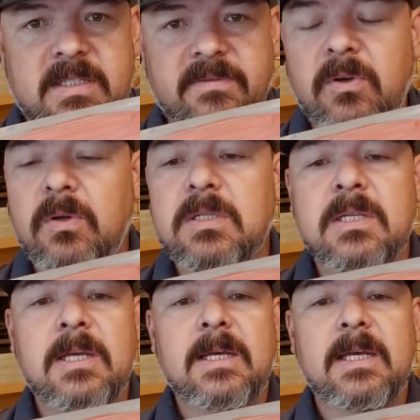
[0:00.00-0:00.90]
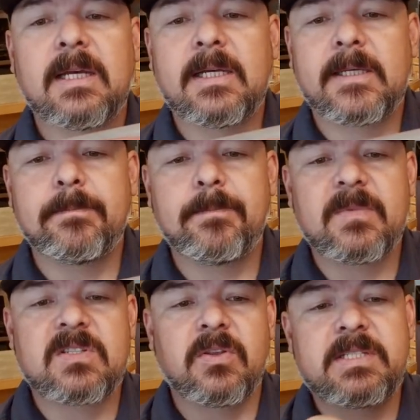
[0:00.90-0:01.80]
in focus.
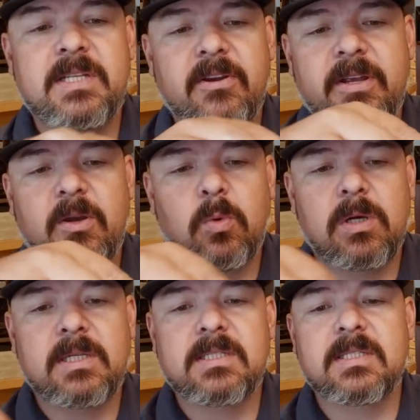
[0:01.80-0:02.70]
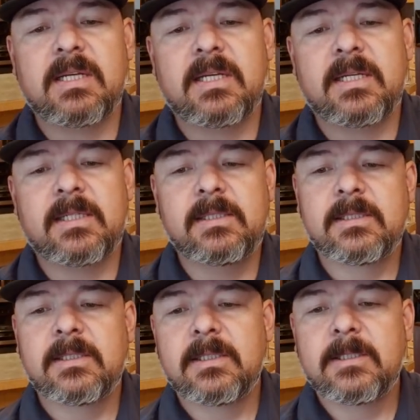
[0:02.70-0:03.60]
So this area was
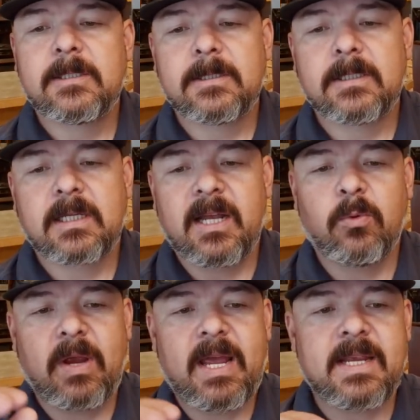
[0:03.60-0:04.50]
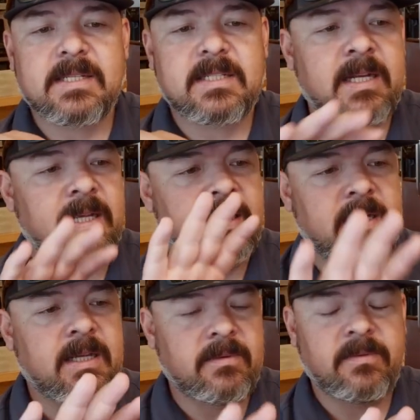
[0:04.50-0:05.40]
kind of raised, and
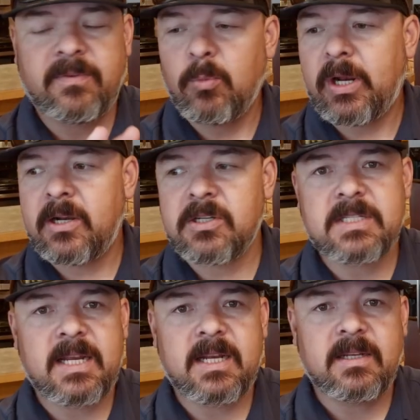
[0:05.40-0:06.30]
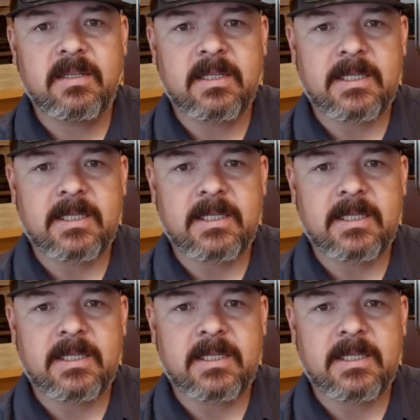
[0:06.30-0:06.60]
from what I understand,